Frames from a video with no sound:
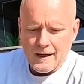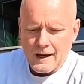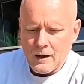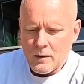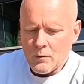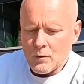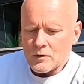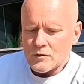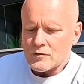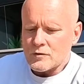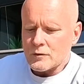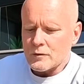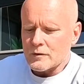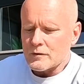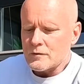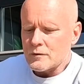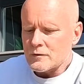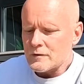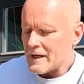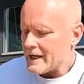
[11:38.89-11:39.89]
I want to
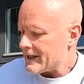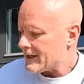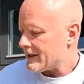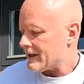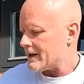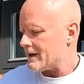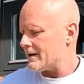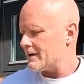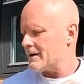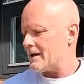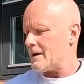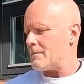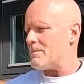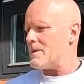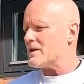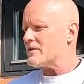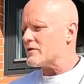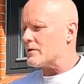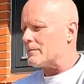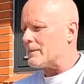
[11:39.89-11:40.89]
take a
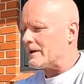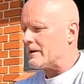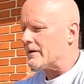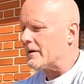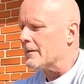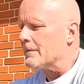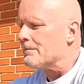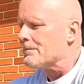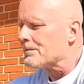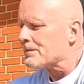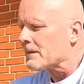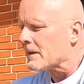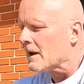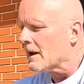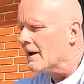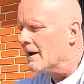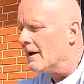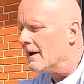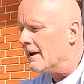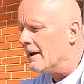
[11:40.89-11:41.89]
measurement,
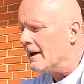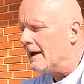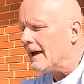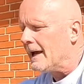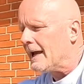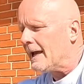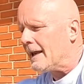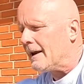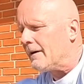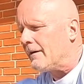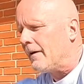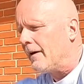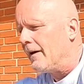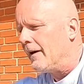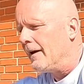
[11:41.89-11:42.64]
and